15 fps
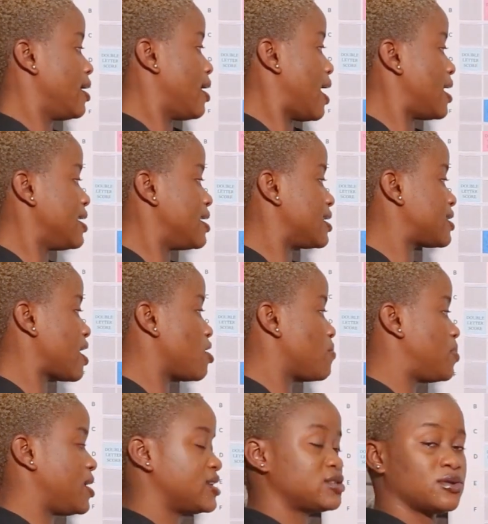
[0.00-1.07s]
Any letter you
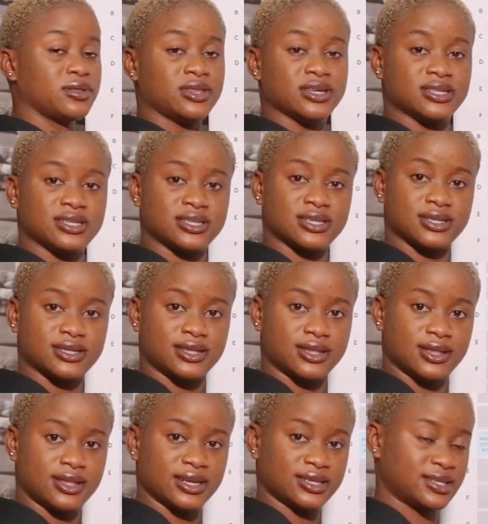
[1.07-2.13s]
place on this
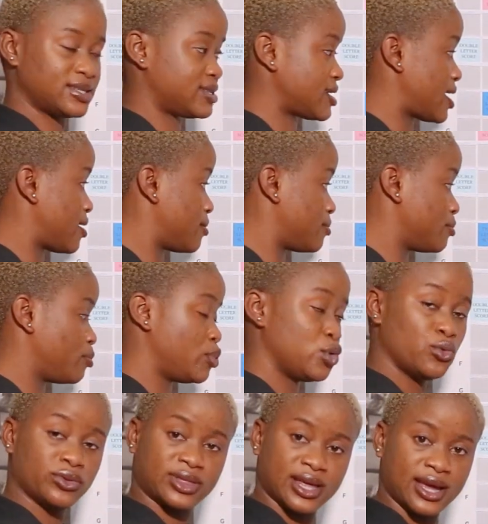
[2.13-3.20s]

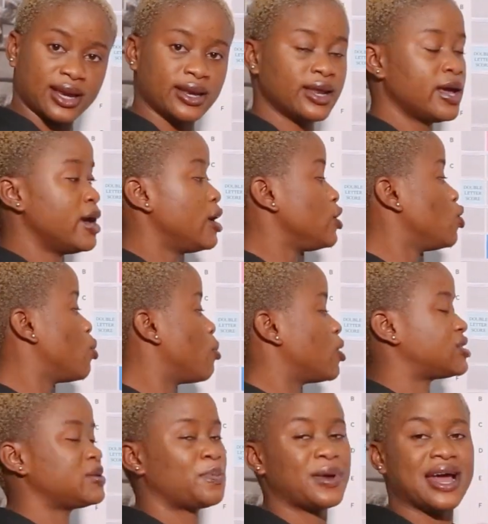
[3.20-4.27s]
blue thing, you
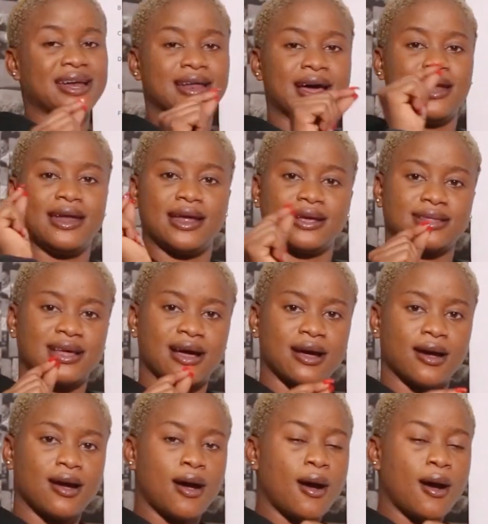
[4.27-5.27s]
multiply that letter